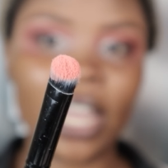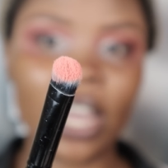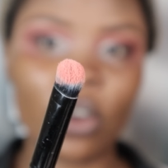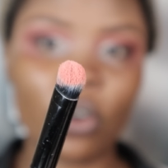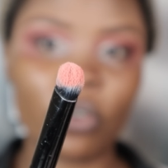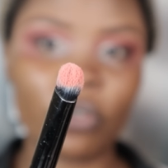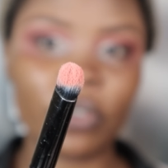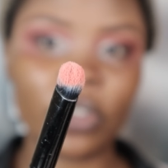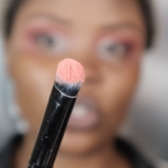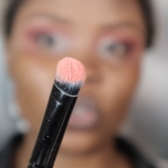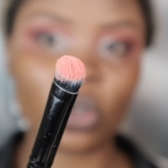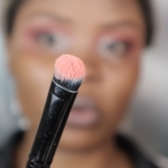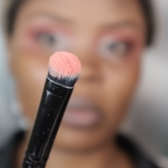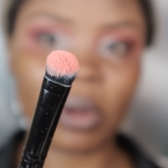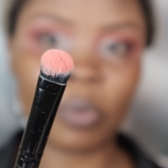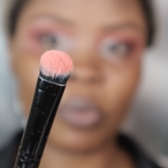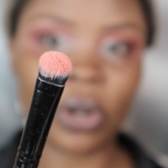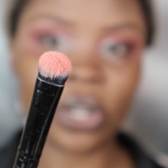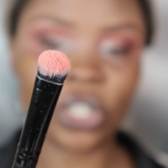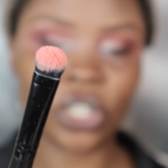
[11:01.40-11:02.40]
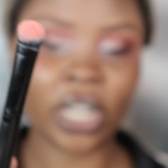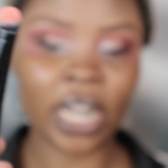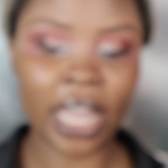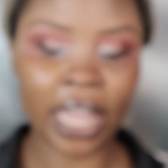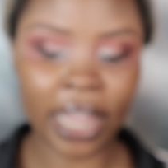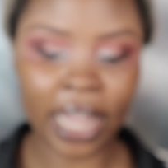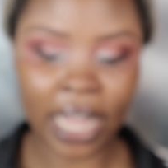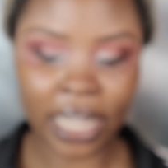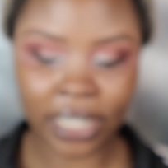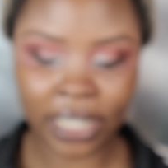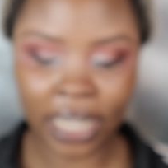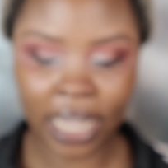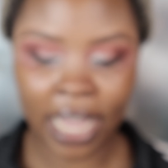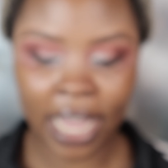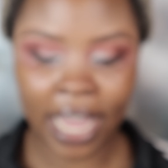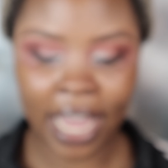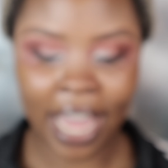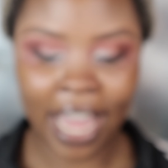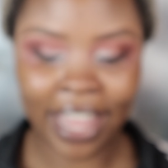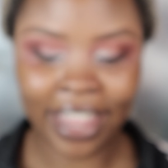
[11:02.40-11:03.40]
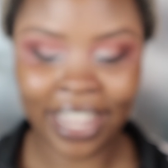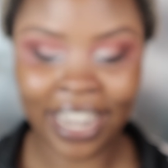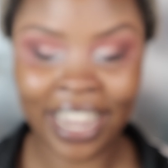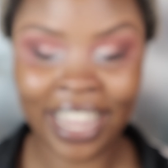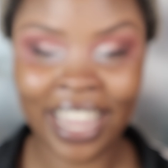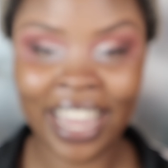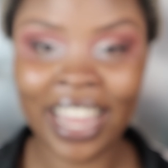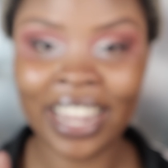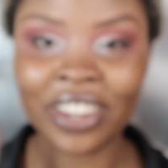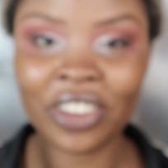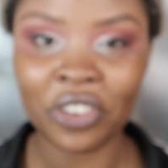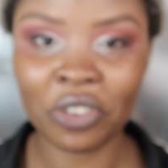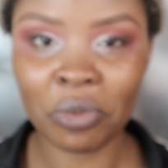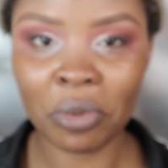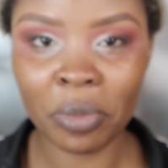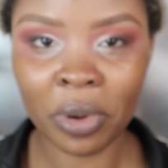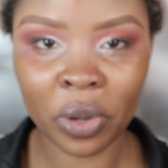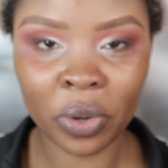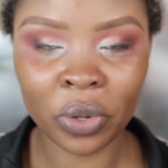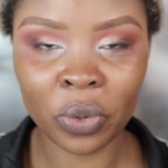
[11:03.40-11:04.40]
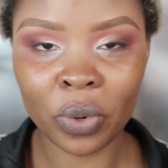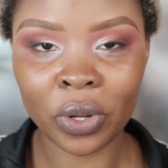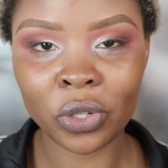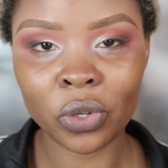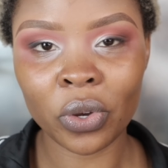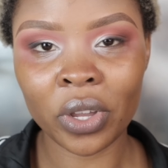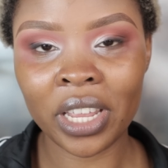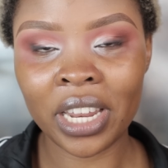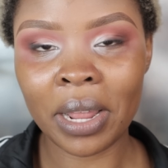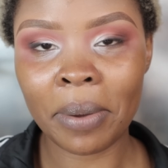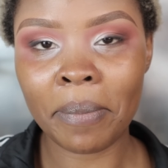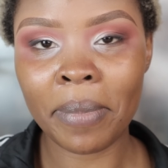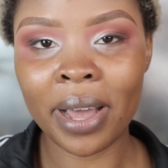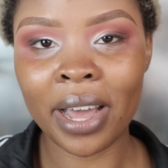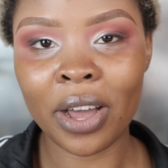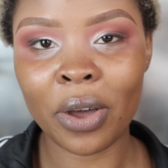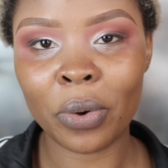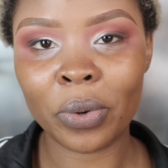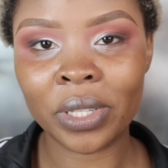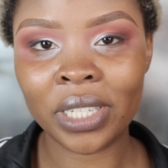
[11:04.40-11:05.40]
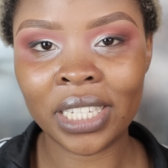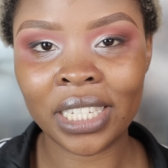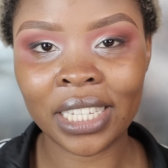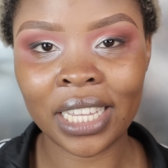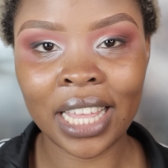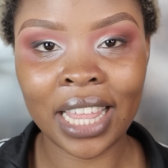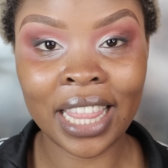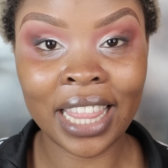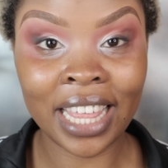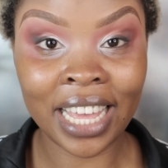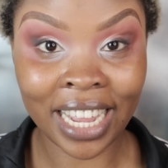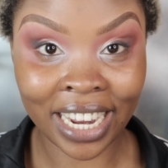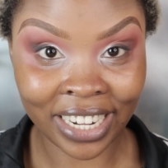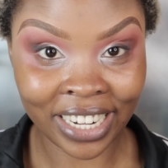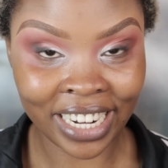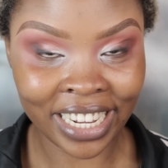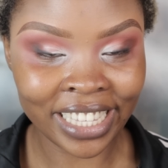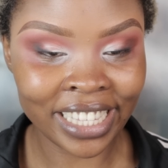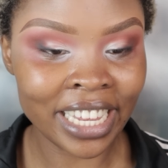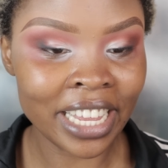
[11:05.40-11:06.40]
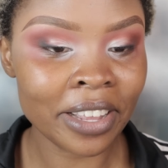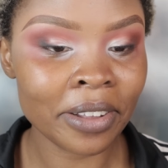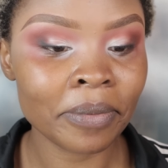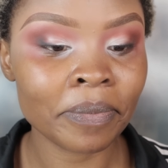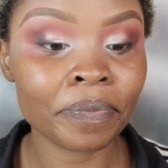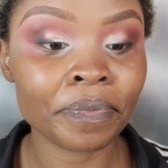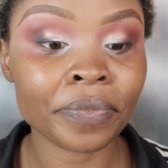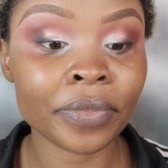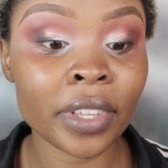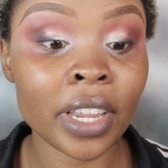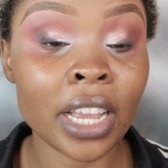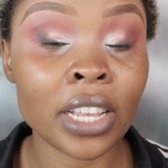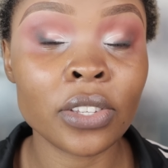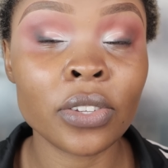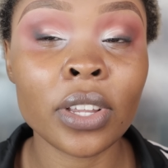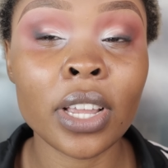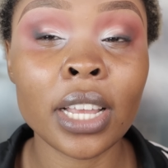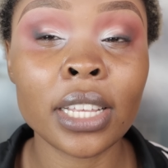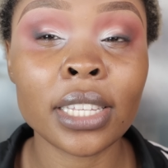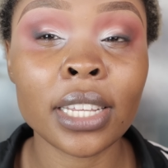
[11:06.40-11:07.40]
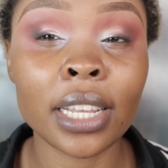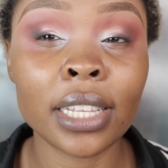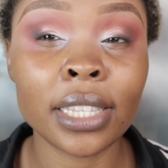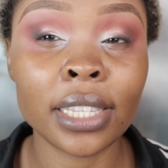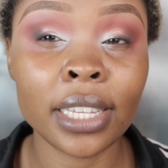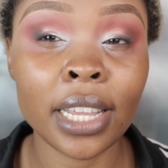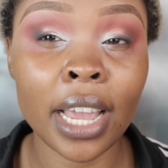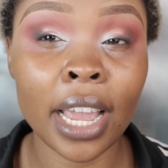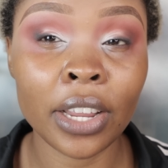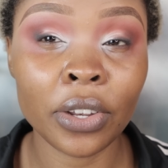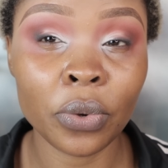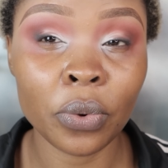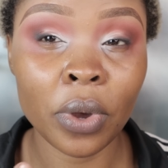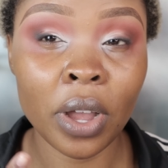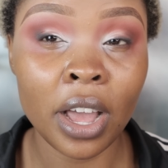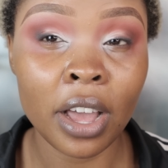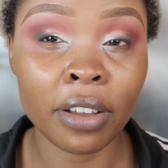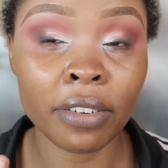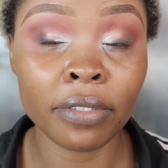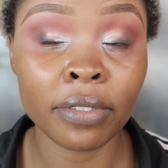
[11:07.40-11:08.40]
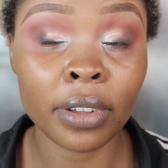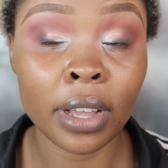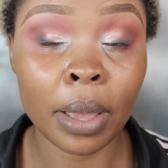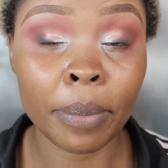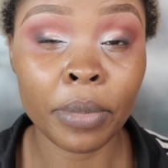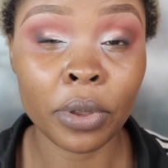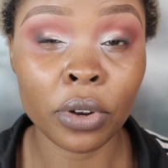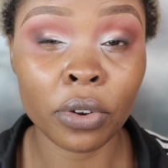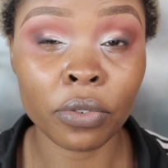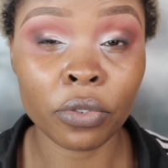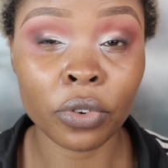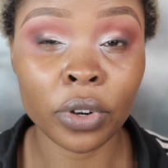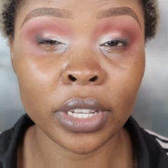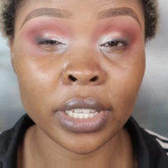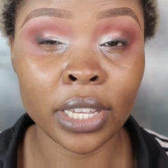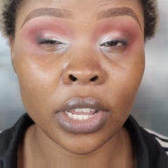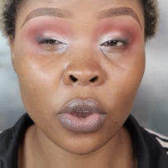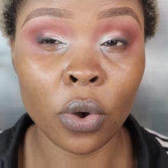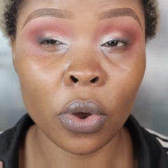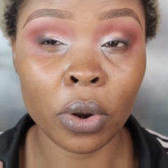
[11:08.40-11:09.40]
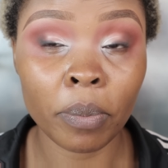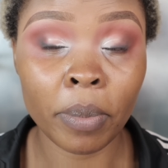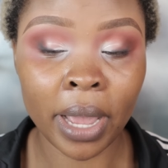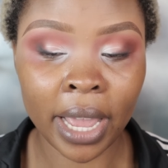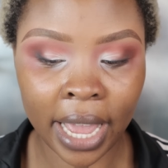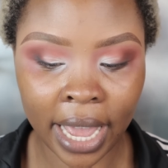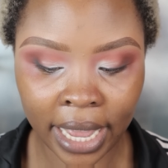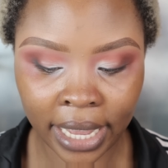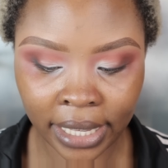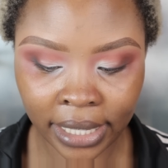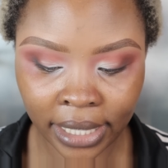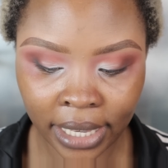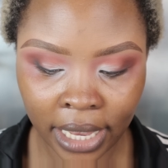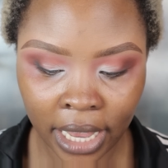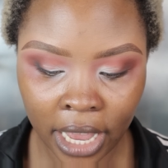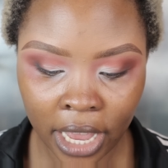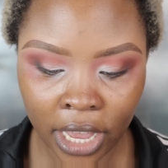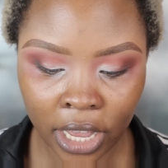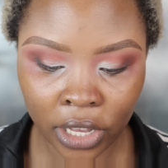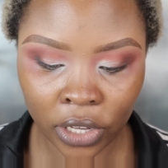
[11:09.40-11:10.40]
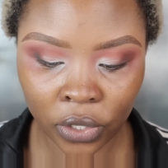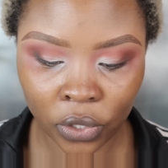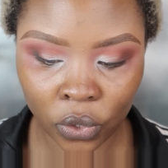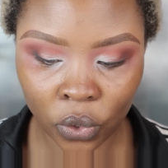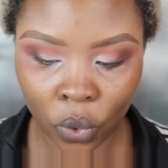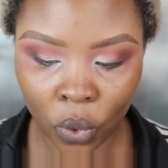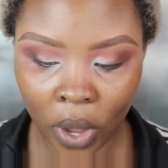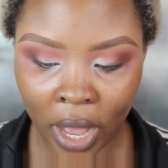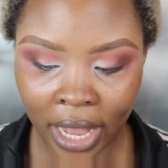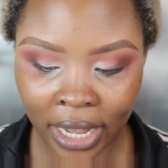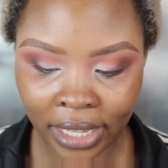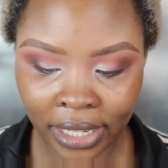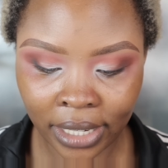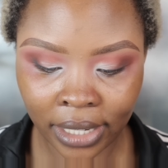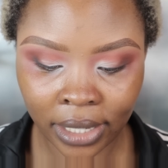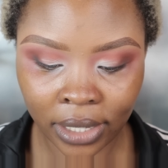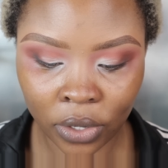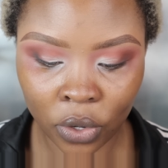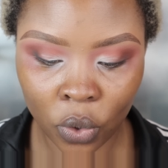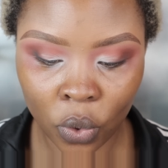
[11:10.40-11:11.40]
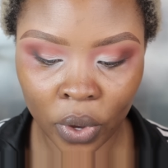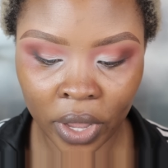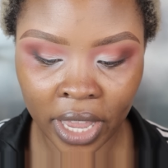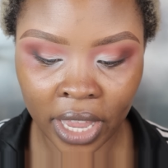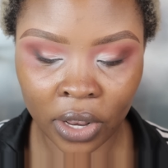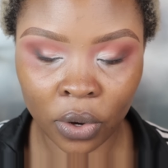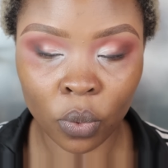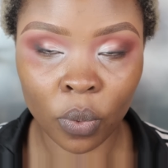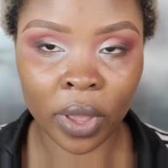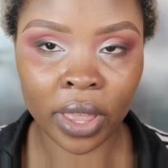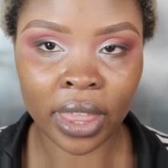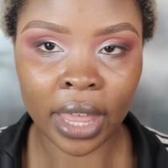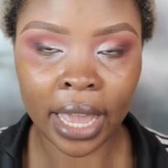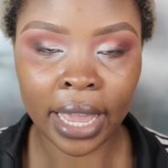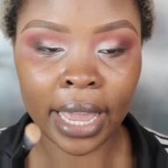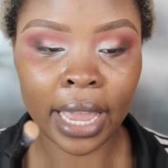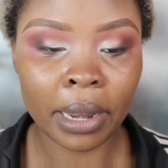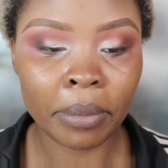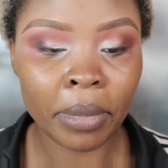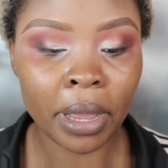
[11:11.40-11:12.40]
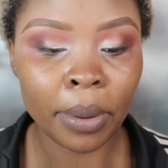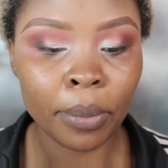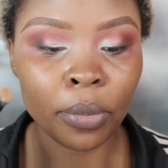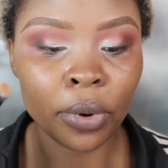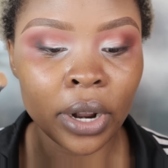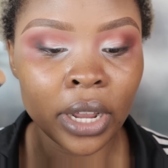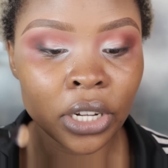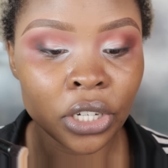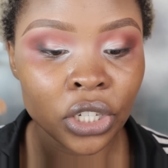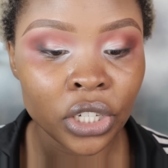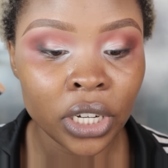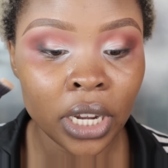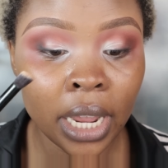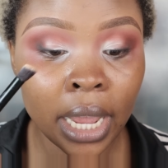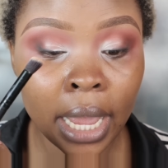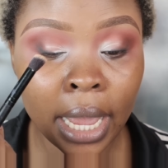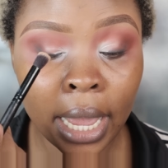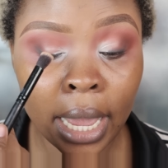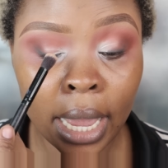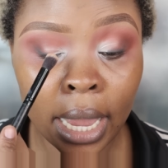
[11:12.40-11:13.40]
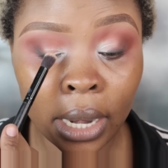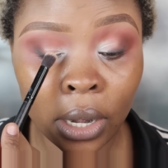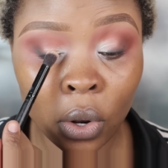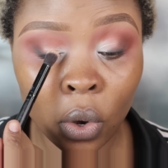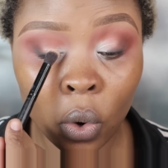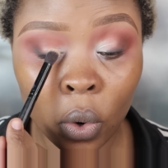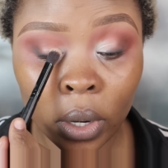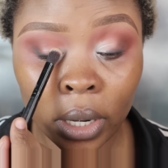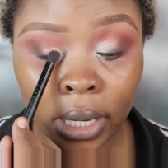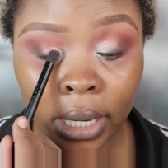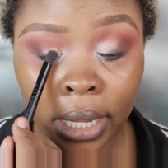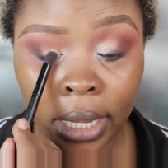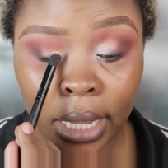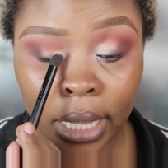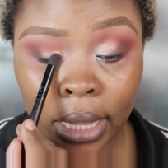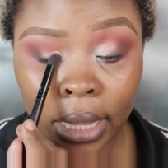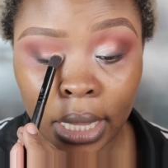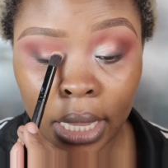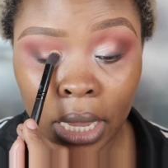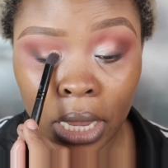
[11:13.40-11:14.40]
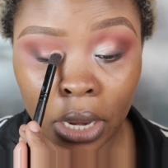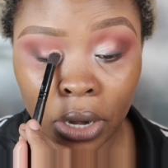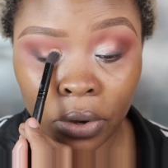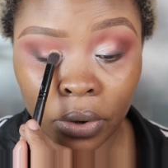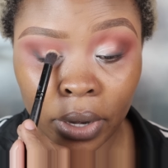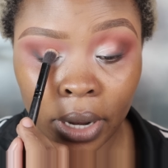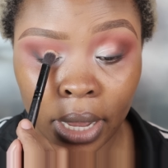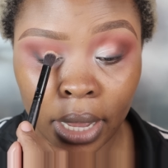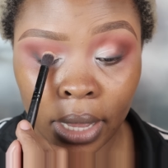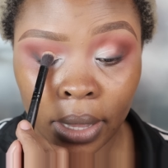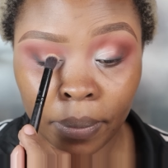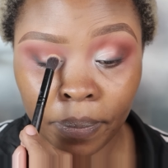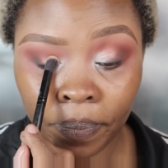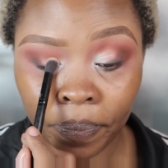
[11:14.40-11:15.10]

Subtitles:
layer of it on my brush like that. And then again, you remember when we were talking about the creasing? As you guys can see, I do have a bit of creasing on my eyes, so I'll just go in with again my brush, and only in the area